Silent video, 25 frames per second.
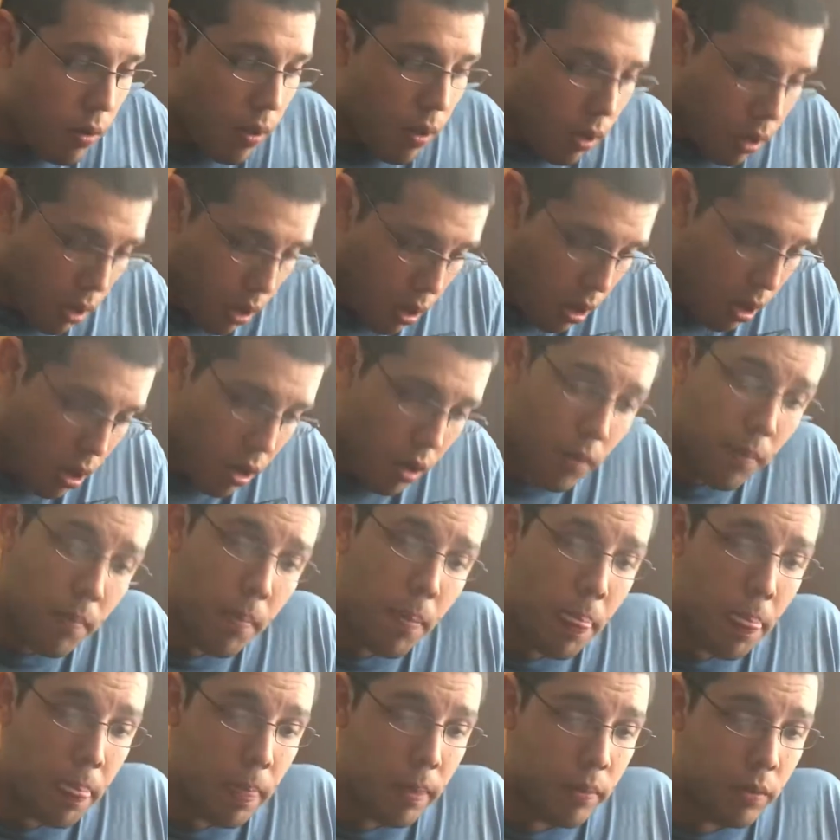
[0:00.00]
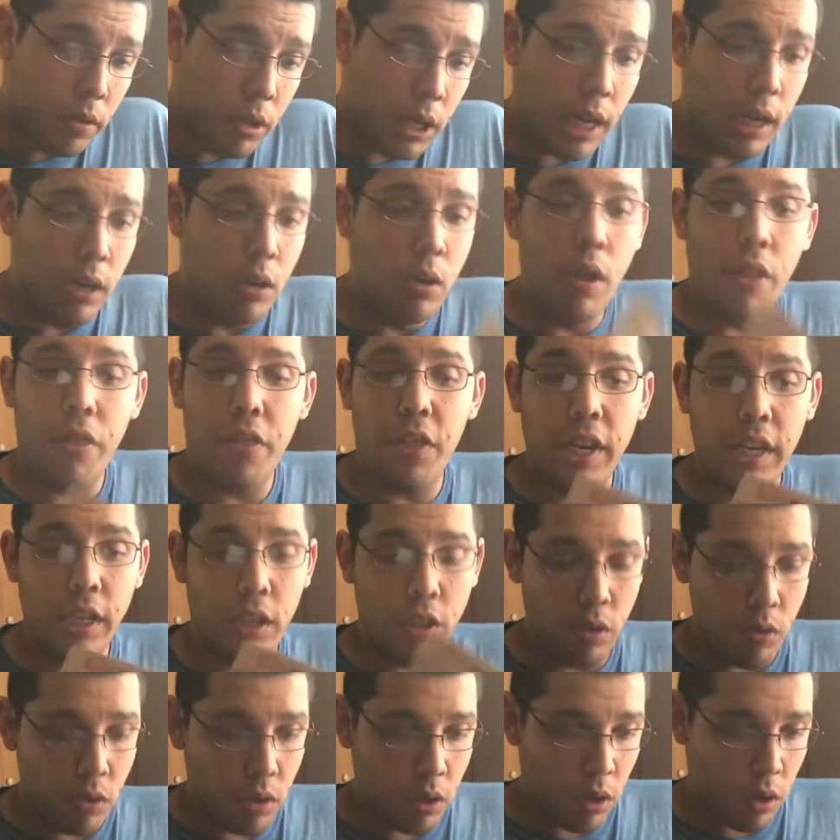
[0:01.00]
Got a little
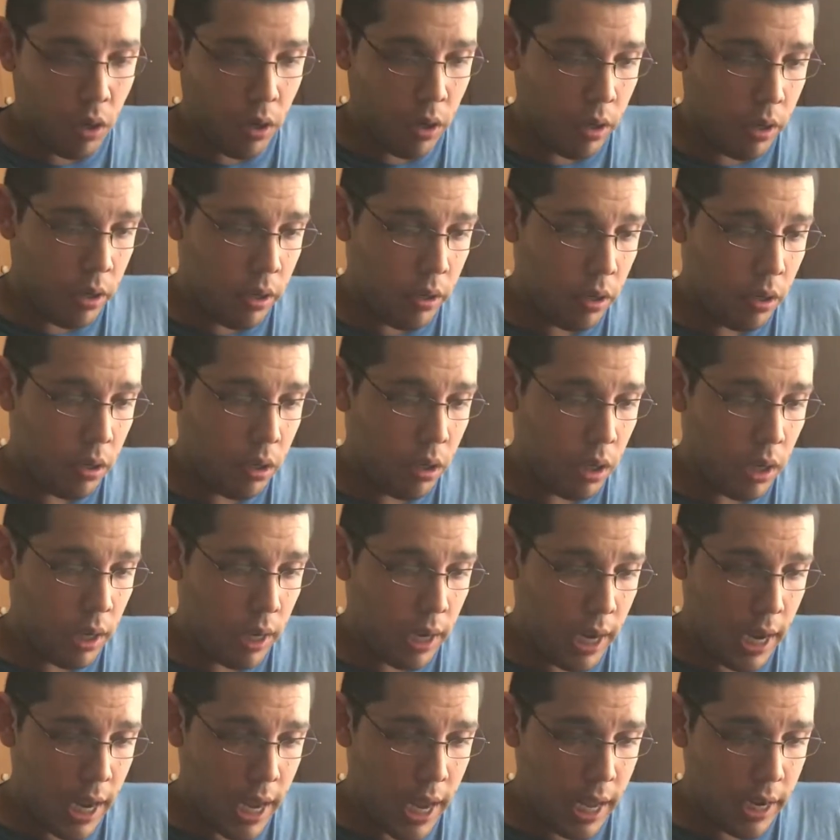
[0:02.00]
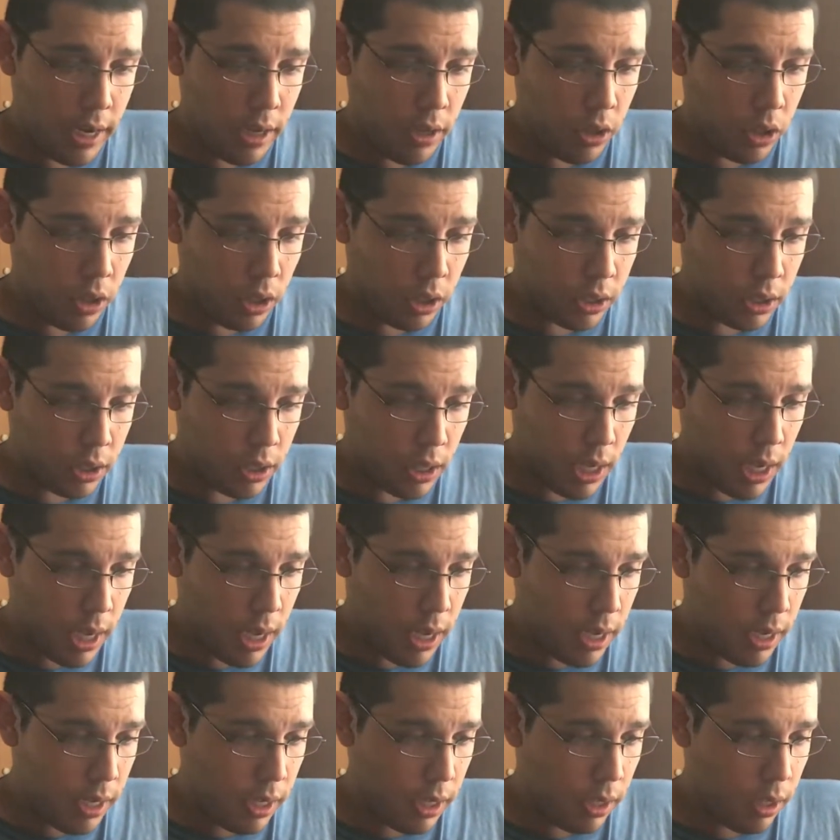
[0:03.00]
thank you card, and it looks
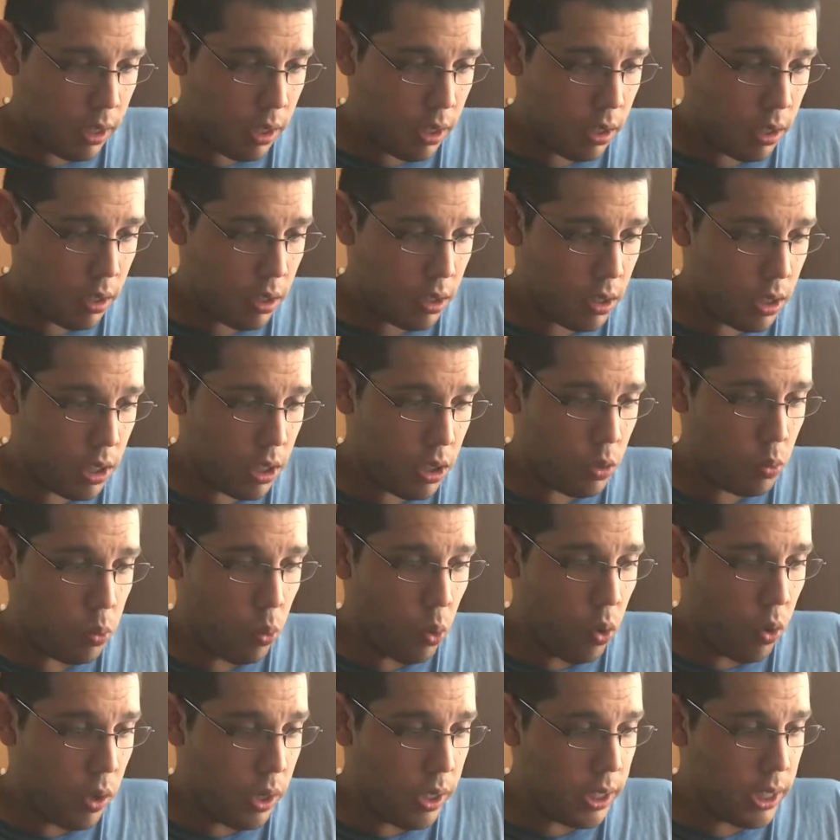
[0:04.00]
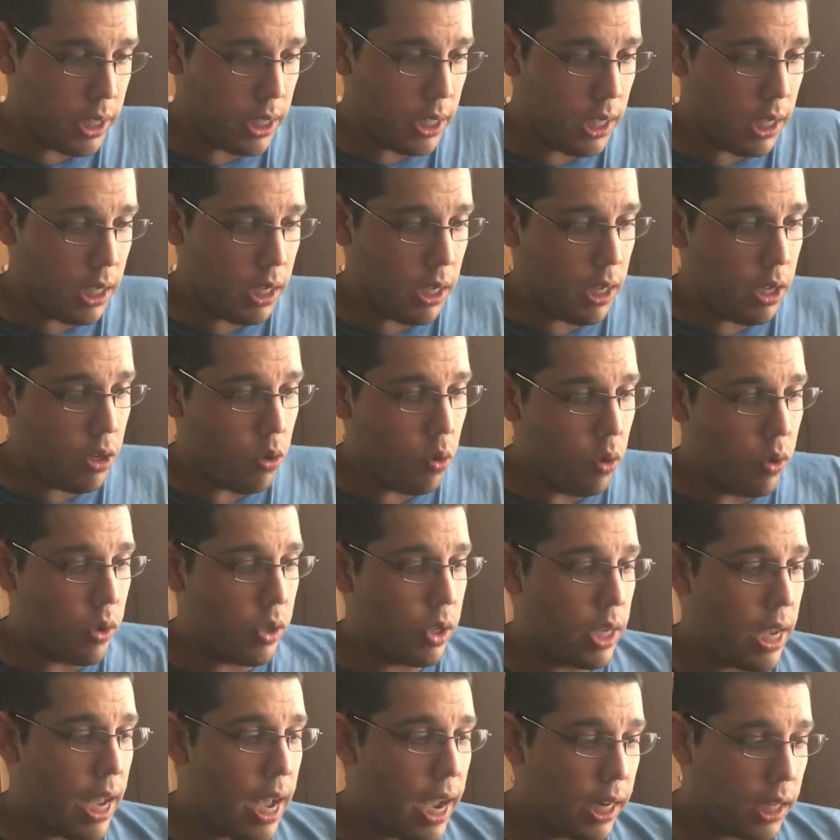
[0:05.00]
like it says warranty. In order
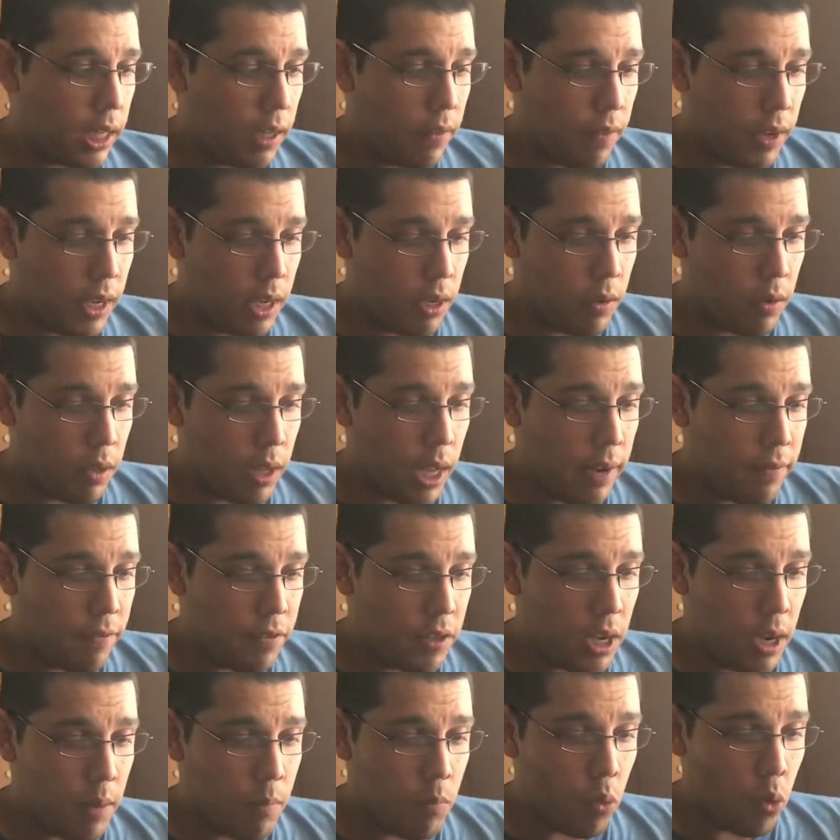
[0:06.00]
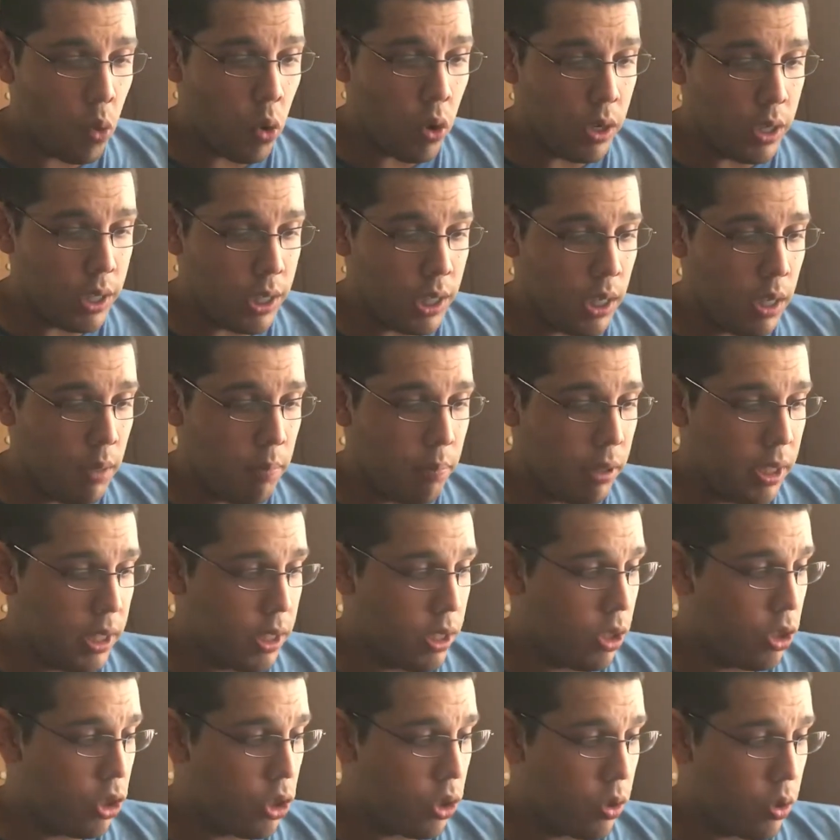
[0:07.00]
to activate your lifetime warranty,
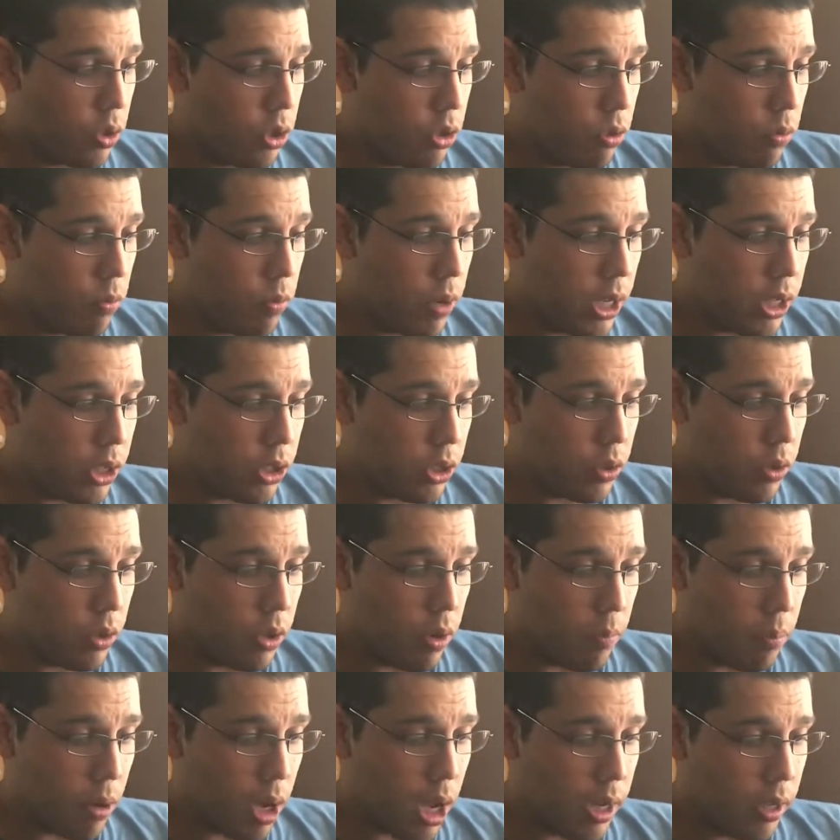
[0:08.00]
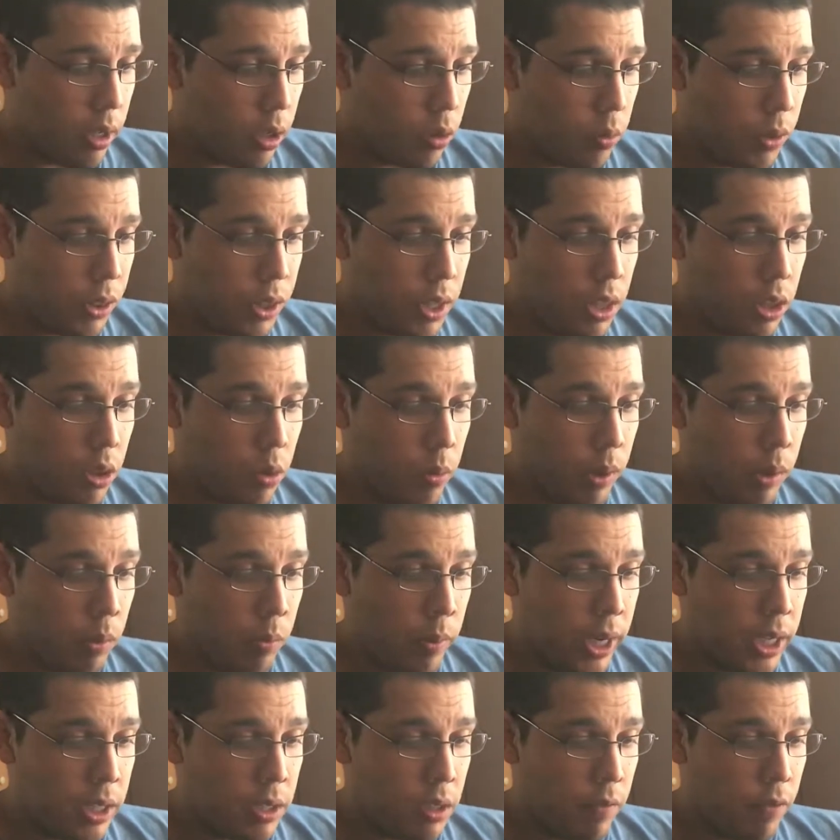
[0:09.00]
please ensure to register your product within 3
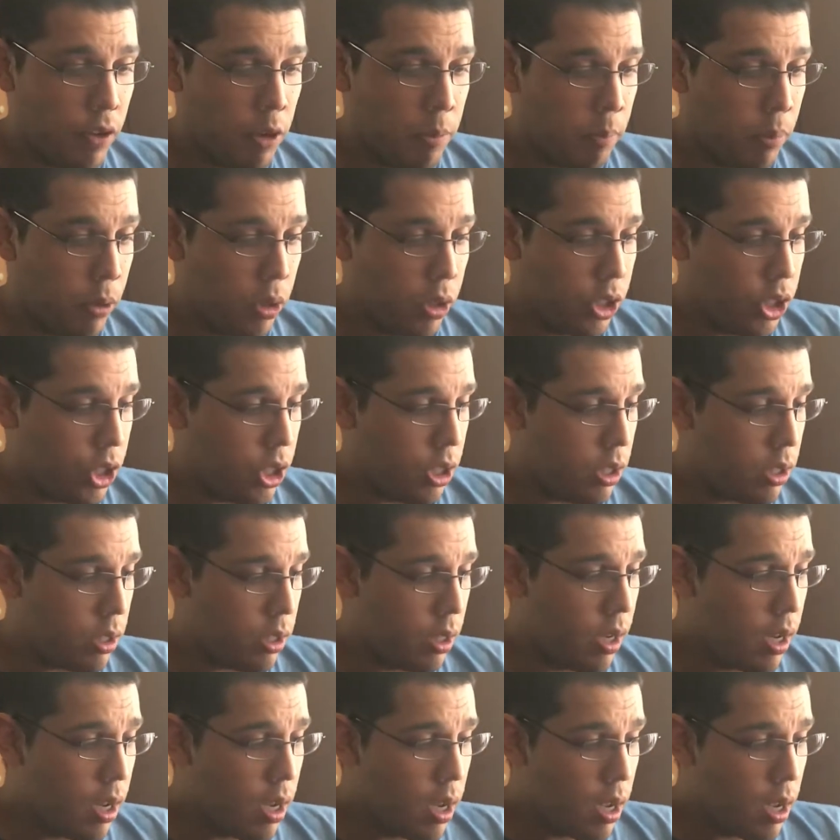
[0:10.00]
weeks of your purchase